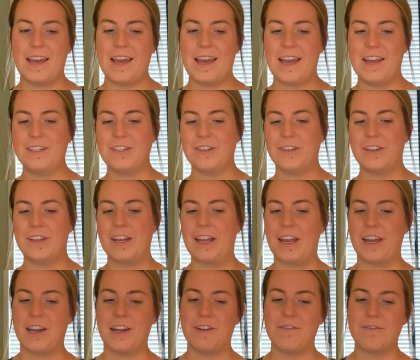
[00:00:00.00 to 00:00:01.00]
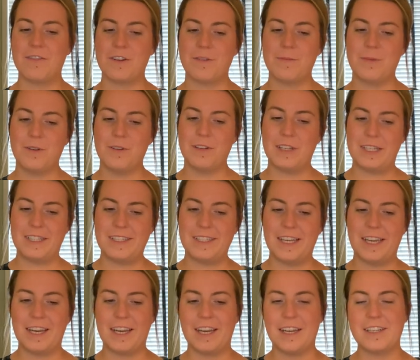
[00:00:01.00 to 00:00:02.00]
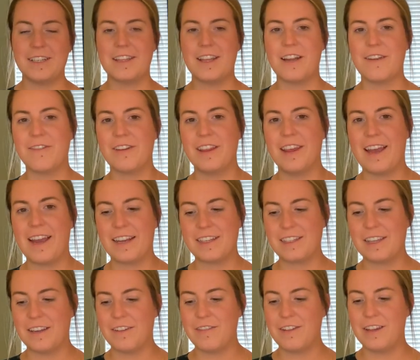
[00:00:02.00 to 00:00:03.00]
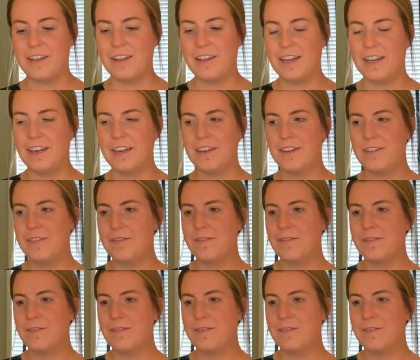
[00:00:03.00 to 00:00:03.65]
As you're getting comfortable and sinking into that relaxing feeling,